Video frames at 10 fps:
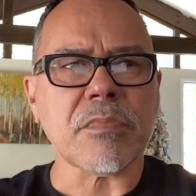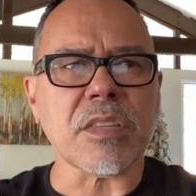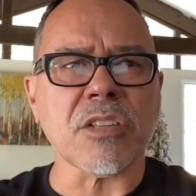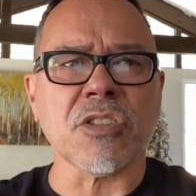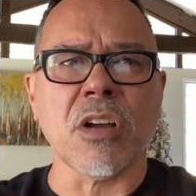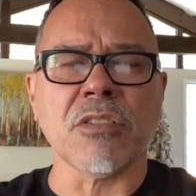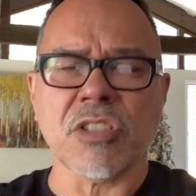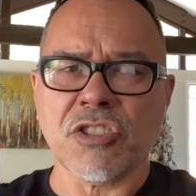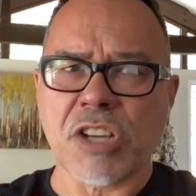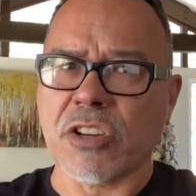So
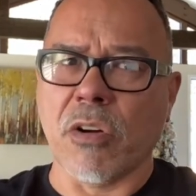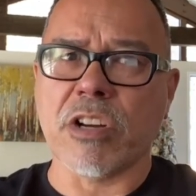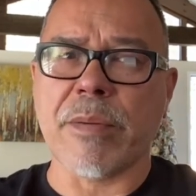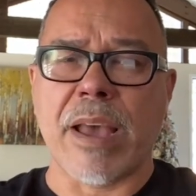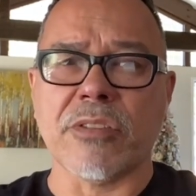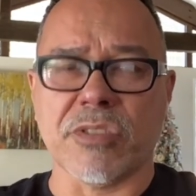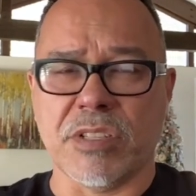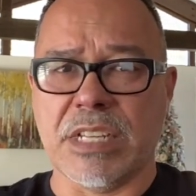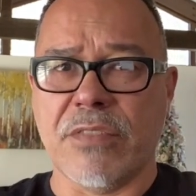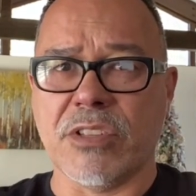just check your owner manuals to
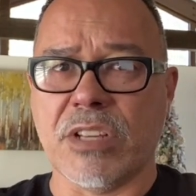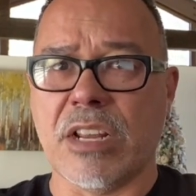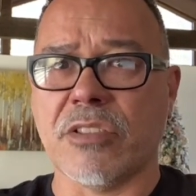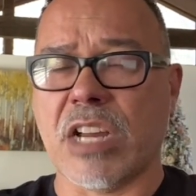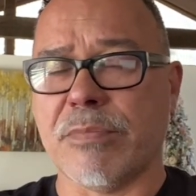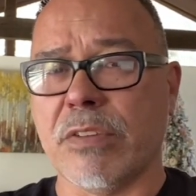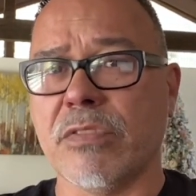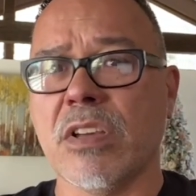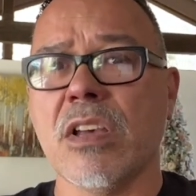see if there's any other type of